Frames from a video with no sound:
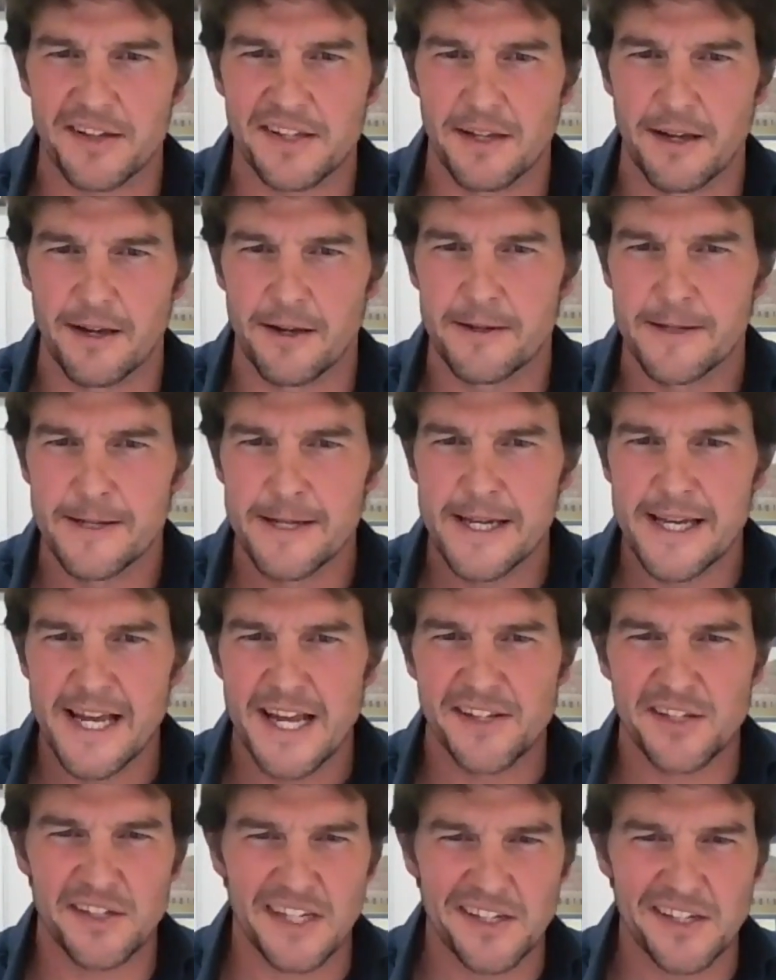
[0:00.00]
So
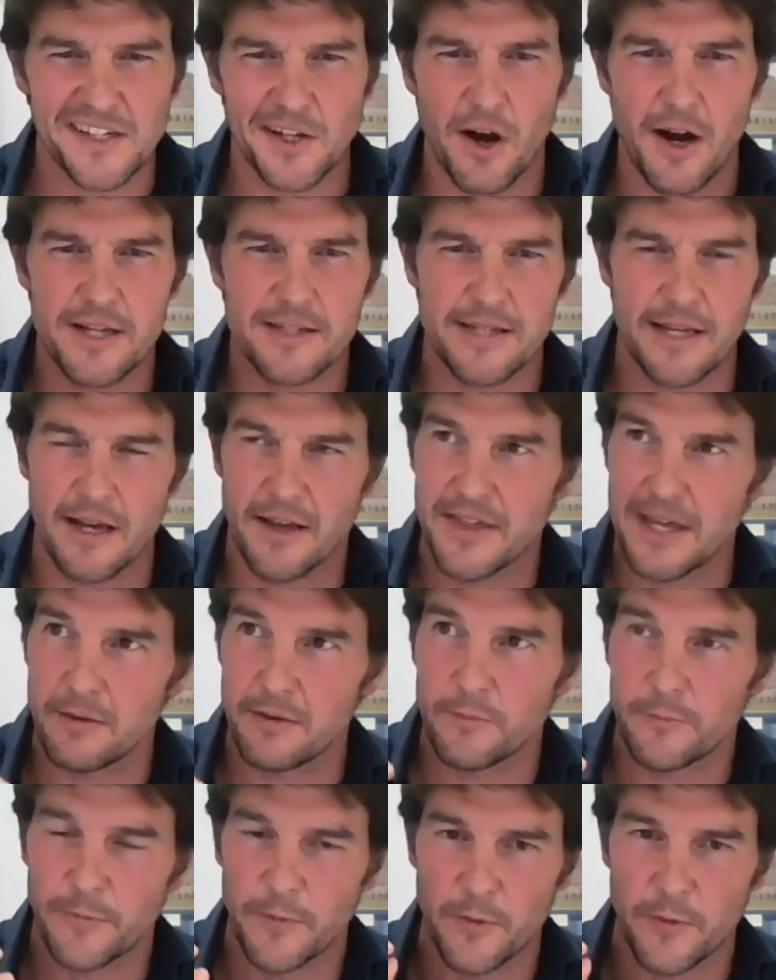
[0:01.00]
it's just exciting, I
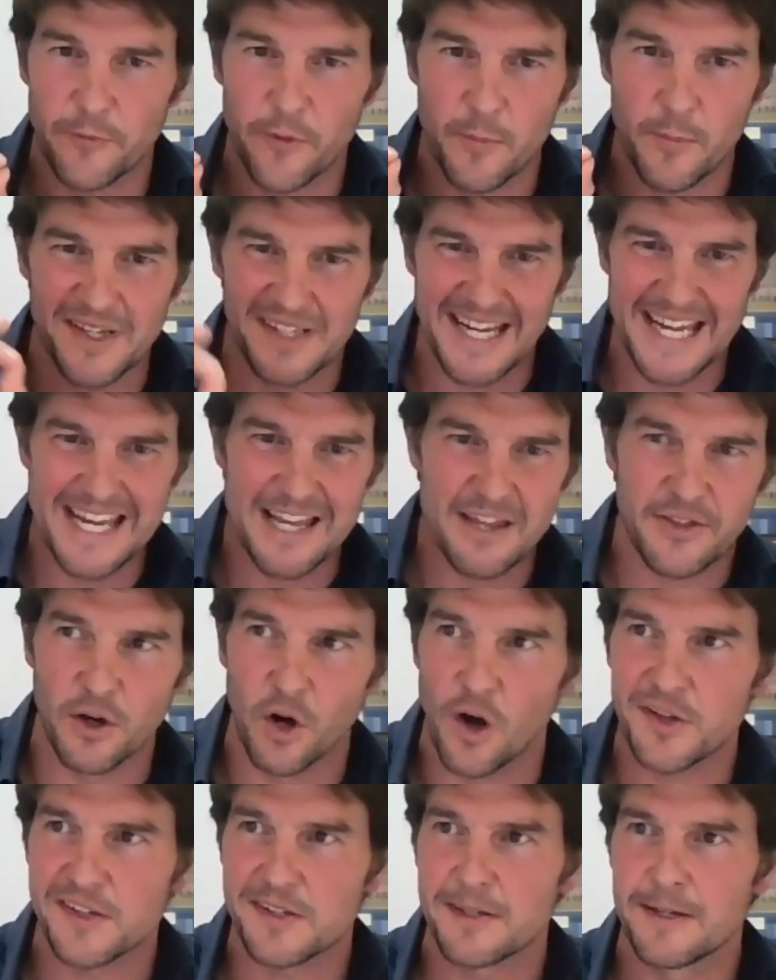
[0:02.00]
think, from his
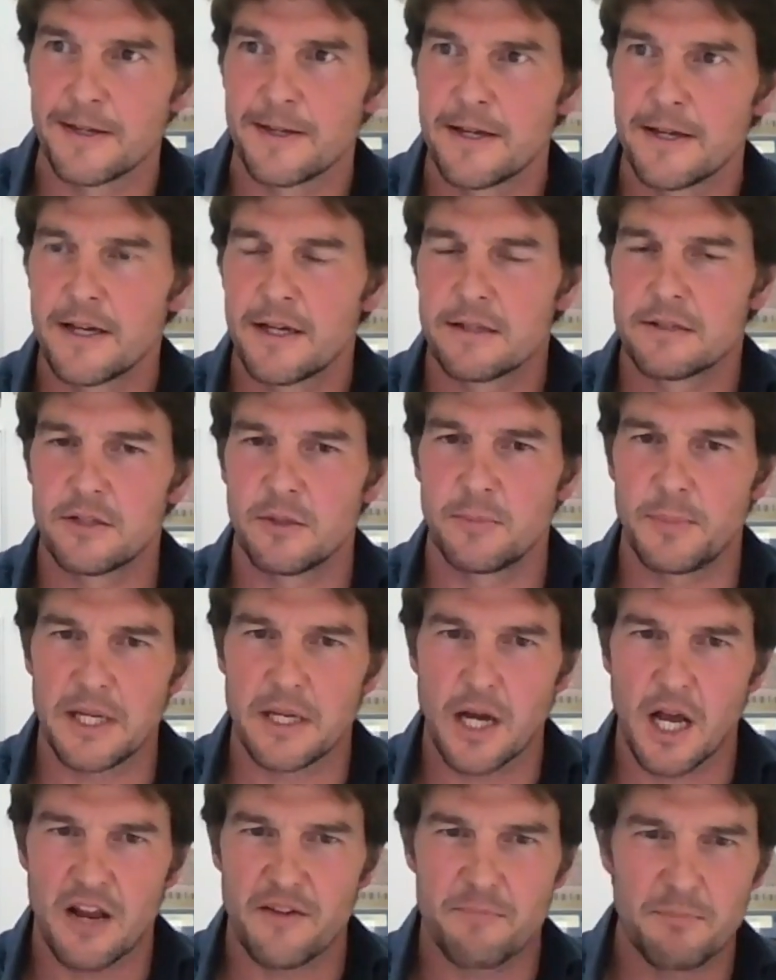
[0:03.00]
ethos to be
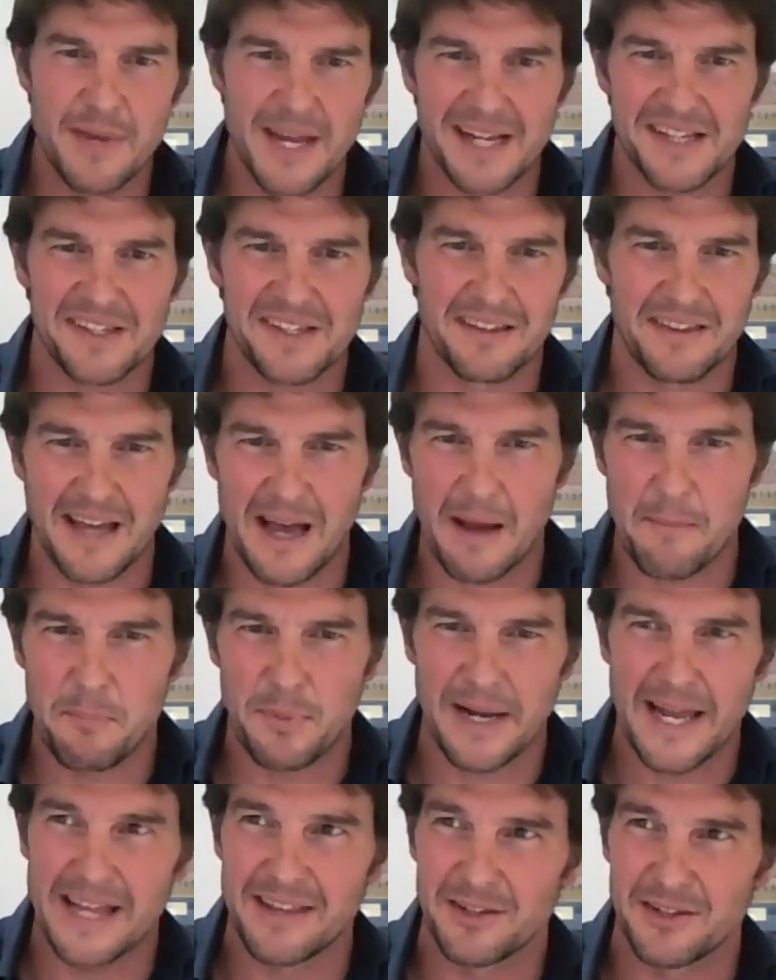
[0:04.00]
kind of mixing that
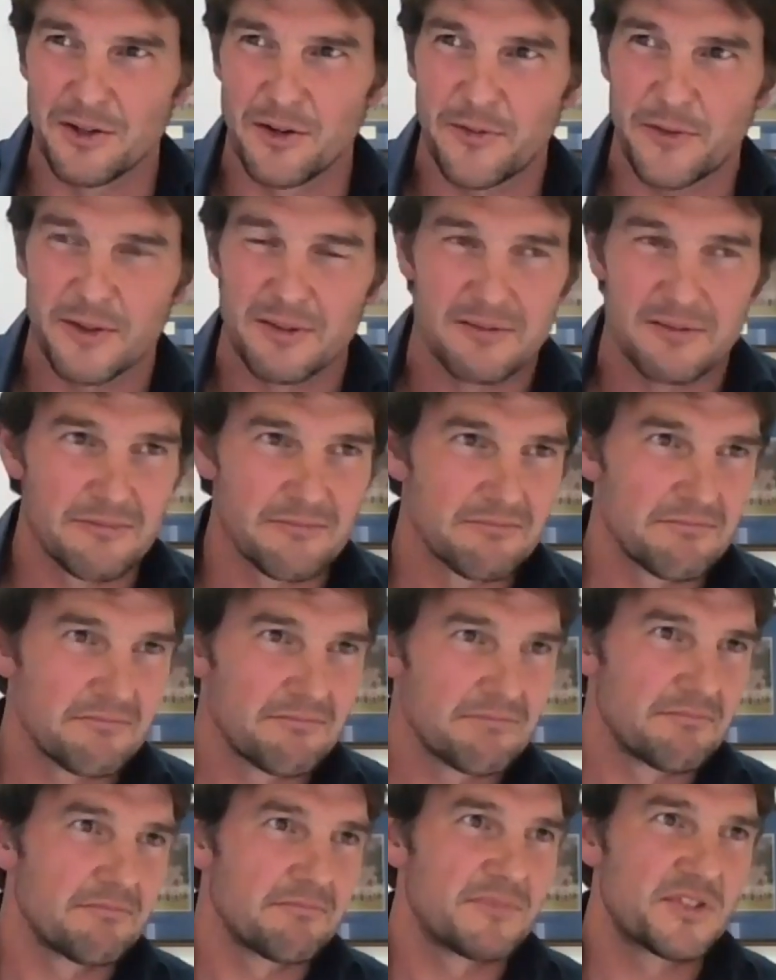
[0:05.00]
blend of
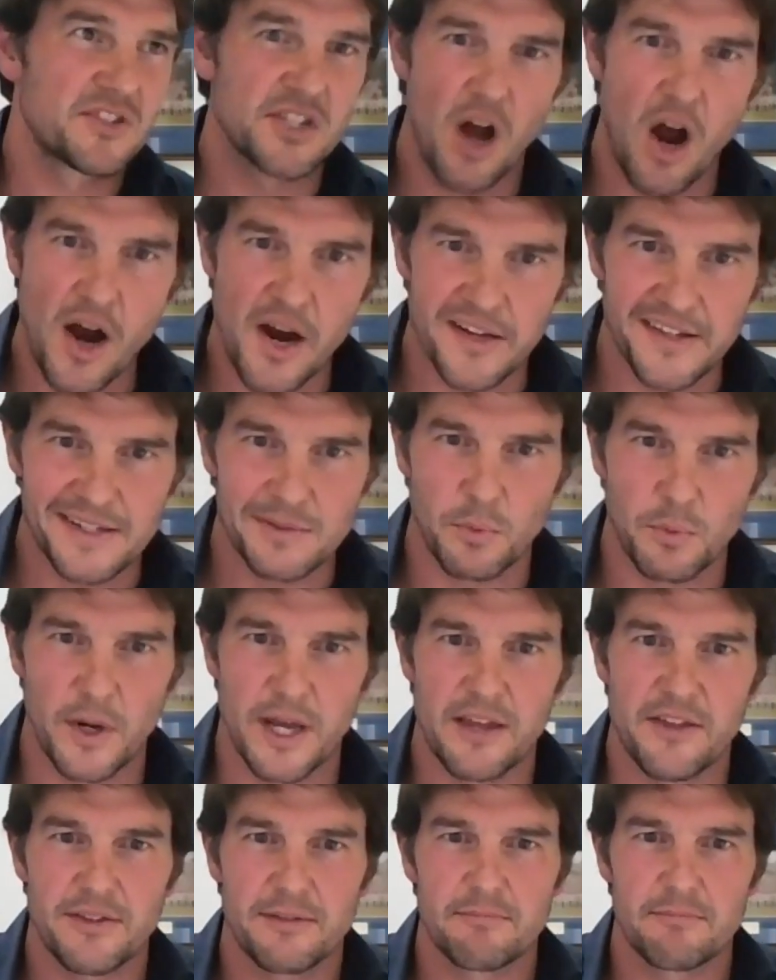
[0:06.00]
science
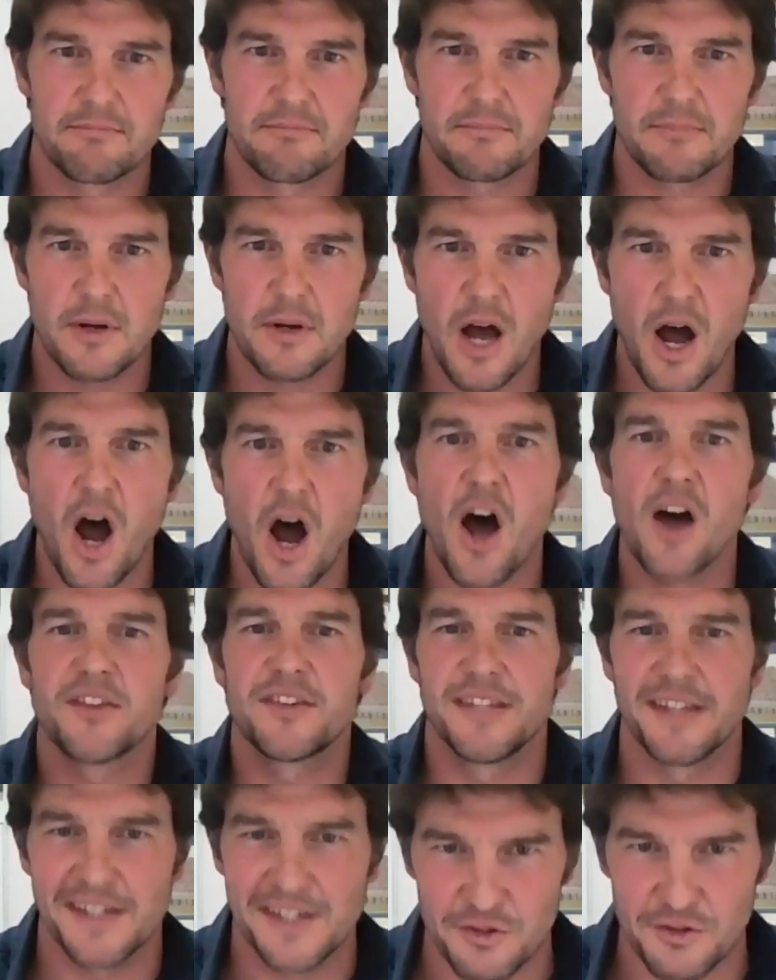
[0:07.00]
with art
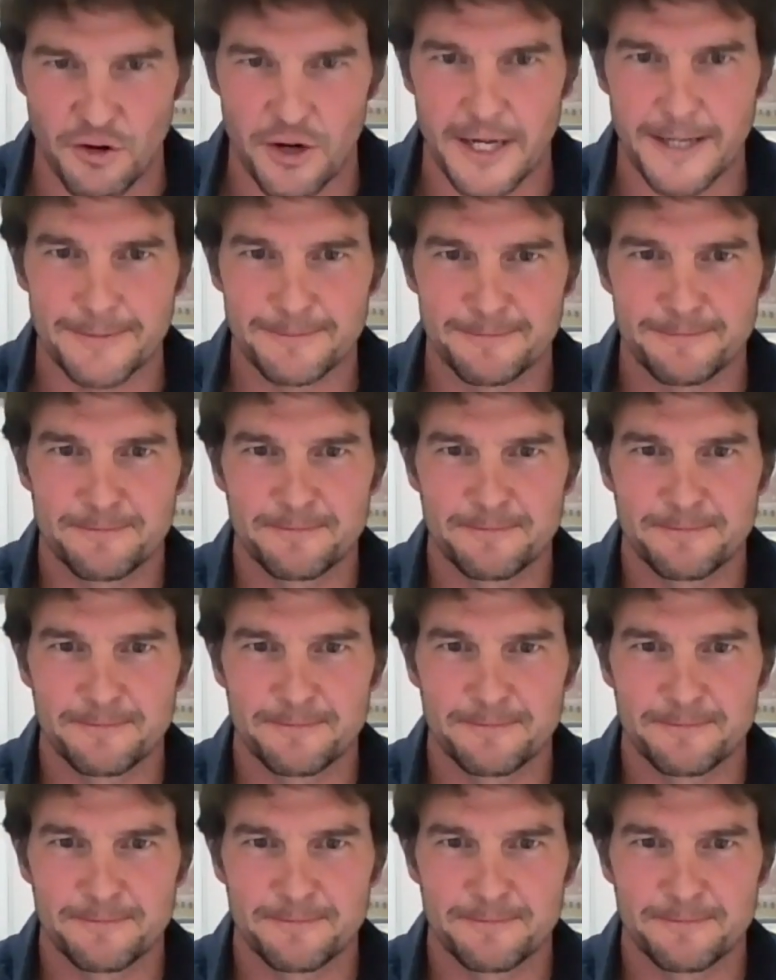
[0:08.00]
history.